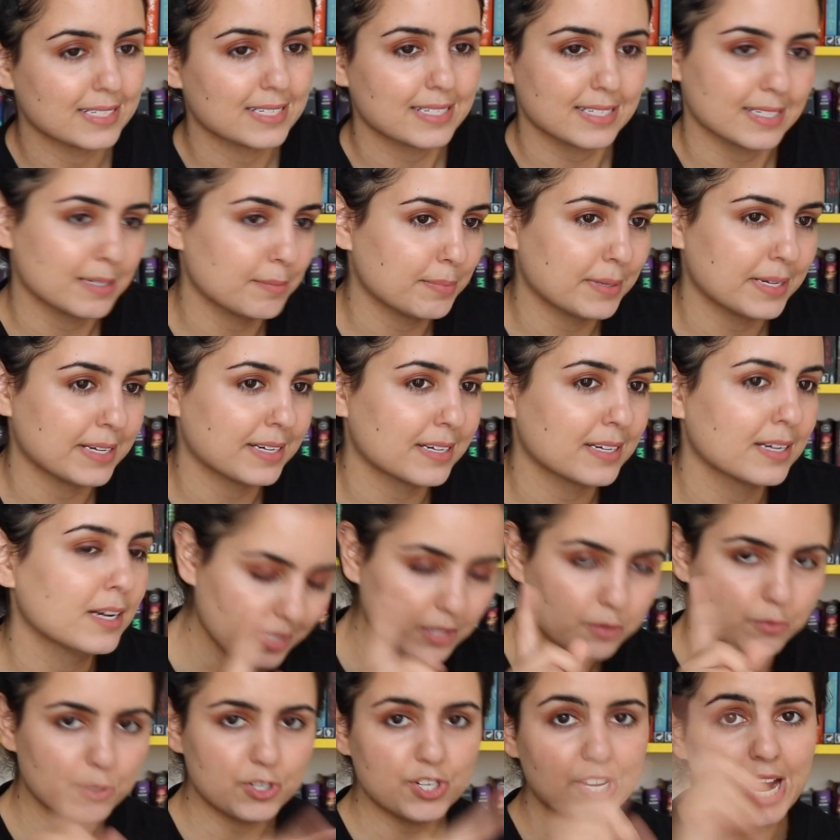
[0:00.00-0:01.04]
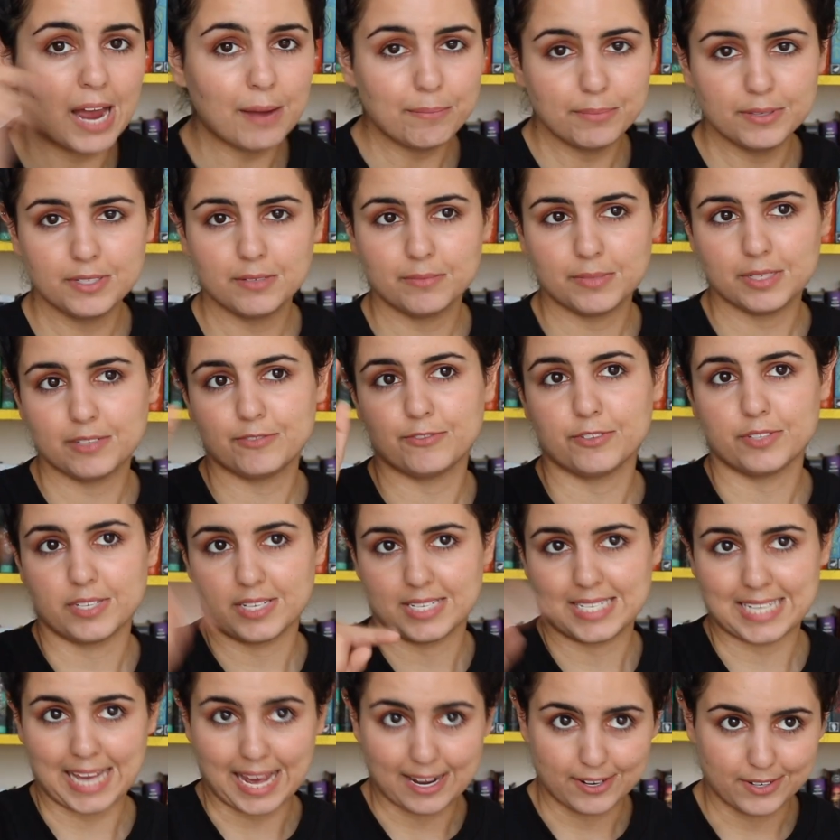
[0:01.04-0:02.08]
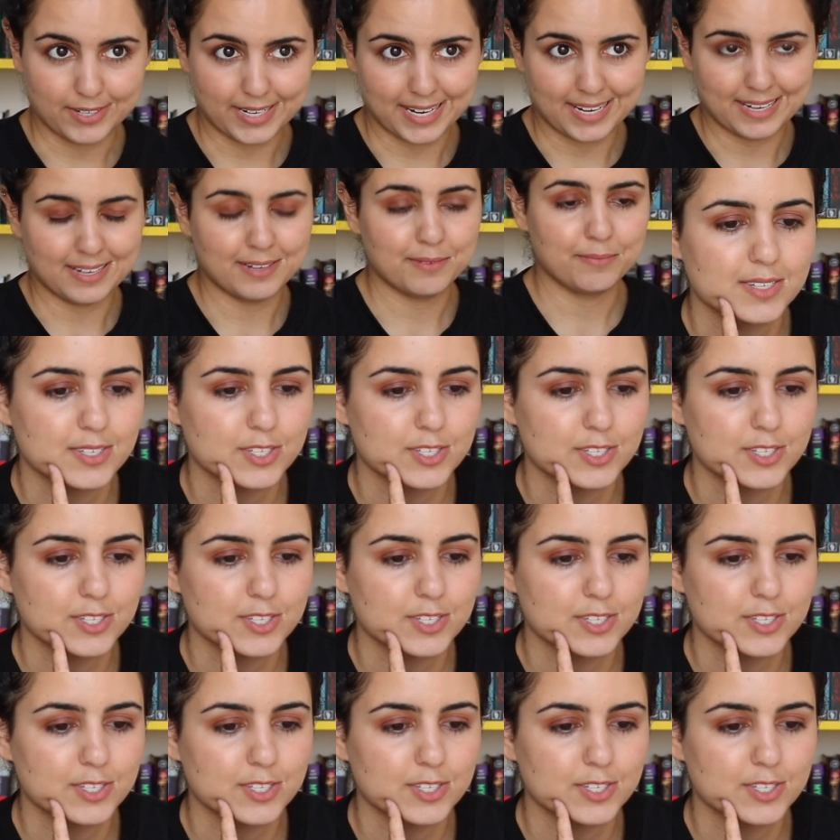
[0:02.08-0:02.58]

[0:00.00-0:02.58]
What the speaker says: sleeping, which happened to me for the Saturday.